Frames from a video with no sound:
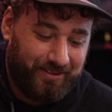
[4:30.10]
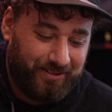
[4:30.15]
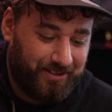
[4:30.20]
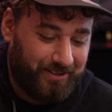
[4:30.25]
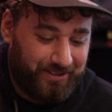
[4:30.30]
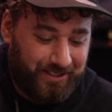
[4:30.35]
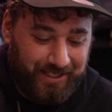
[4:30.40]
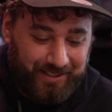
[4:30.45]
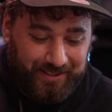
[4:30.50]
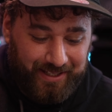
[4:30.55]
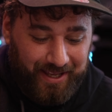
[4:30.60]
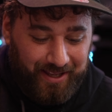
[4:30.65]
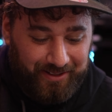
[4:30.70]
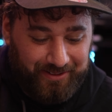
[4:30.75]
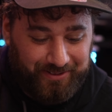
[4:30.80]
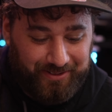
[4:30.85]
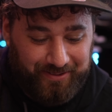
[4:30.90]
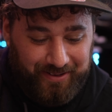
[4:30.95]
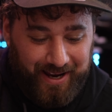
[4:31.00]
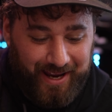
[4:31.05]
the detail
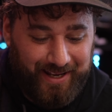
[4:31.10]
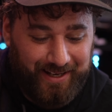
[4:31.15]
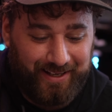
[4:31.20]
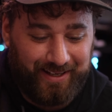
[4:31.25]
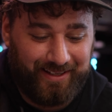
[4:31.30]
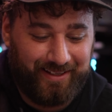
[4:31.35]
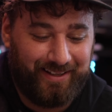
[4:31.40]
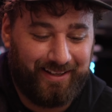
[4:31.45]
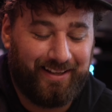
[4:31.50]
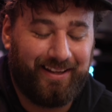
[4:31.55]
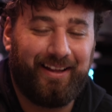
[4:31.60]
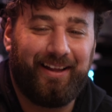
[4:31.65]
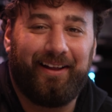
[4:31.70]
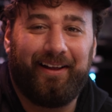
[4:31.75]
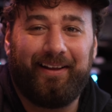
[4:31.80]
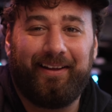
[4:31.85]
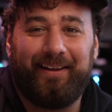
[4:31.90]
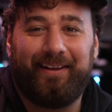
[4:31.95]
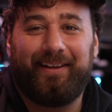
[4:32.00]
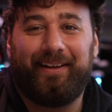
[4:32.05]
is great.
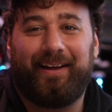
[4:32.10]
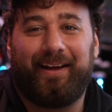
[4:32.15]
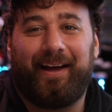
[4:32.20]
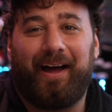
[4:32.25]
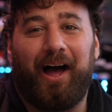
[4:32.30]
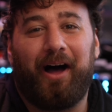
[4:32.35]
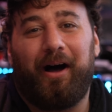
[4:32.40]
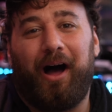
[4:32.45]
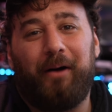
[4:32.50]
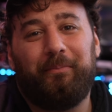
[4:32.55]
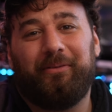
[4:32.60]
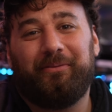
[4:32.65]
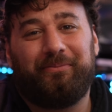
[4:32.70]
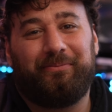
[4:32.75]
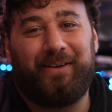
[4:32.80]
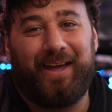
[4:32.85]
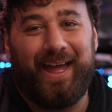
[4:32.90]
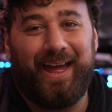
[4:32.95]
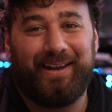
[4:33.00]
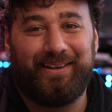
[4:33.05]
I'm a
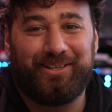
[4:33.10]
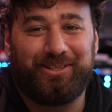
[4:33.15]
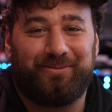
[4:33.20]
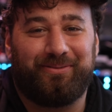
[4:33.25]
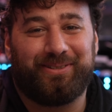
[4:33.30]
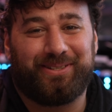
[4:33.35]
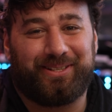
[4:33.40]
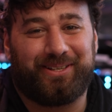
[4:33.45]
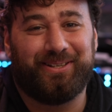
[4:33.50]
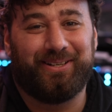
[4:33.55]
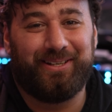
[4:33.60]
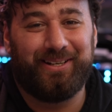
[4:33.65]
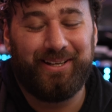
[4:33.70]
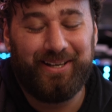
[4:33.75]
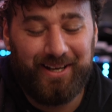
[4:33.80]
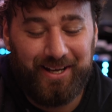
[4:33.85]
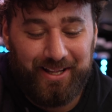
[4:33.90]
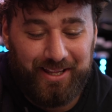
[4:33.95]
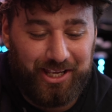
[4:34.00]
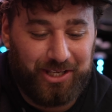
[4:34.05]
fan, this one's good.
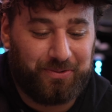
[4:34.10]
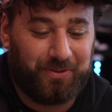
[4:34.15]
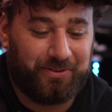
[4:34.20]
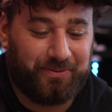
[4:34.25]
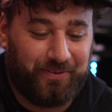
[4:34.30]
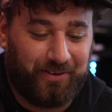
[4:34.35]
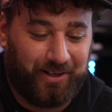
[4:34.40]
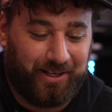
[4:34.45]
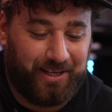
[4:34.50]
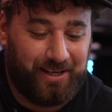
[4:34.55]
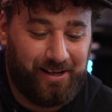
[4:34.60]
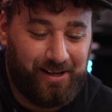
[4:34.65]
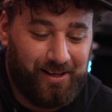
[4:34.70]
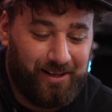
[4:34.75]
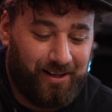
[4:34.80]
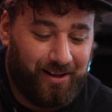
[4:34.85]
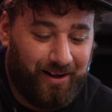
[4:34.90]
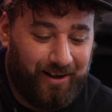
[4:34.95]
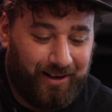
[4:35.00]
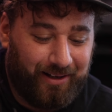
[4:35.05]
This one's funny.
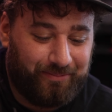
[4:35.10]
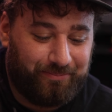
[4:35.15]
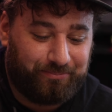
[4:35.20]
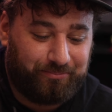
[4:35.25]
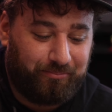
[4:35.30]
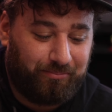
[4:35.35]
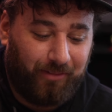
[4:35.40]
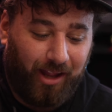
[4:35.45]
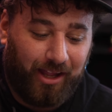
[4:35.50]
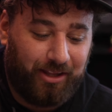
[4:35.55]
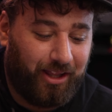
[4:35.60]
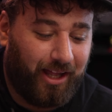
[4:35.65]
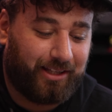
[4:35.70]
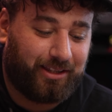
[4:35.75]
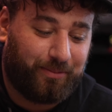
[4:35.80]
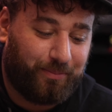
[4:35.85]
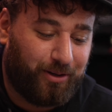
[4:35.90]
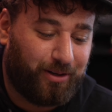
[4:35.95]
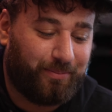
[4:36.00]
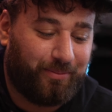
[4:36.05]
Um, I like
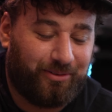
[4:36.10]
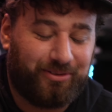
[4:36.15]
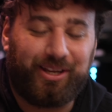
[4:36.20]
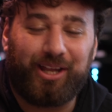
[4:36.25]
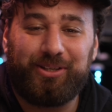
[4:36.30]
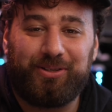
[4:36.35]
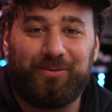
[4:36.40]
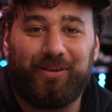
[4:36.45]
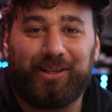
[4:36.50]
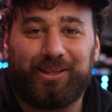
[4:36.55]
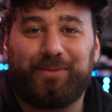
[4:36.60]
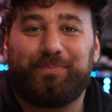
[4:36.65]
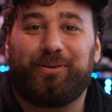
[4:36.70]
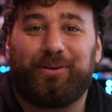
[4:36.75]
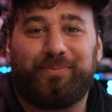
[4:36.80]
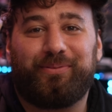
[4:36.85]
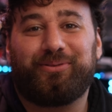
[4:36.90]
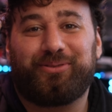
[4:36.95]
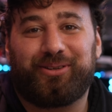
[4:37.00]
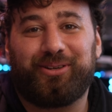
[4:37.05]
the purple, I do like the
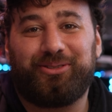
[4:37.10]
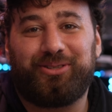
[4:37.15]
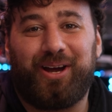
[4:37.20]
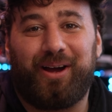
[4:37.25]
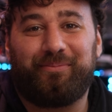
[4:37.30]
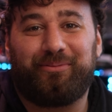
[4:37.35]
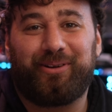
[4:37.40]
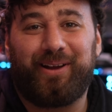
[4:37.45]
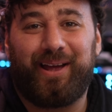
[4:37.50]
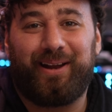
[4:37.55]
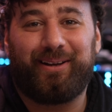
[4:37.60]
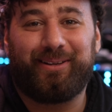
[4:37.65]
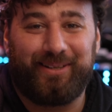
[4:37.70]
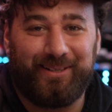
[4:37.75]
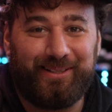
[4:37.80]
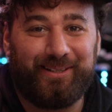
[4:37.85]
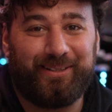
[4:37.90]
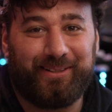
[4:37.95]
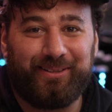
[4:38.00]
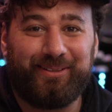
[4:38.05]
purples. Good job, Brianna,
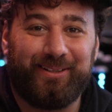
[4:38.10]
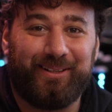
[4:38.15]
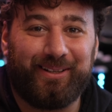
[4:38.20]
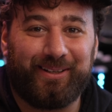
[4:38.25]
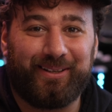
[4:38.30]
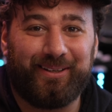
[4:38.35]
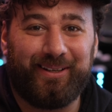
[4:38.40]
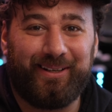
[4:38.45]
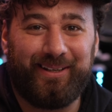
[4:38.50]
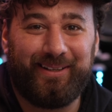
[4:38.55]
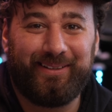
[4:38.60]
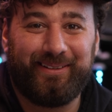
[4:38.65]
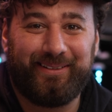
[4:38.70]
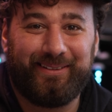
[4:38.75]
you did, you did good.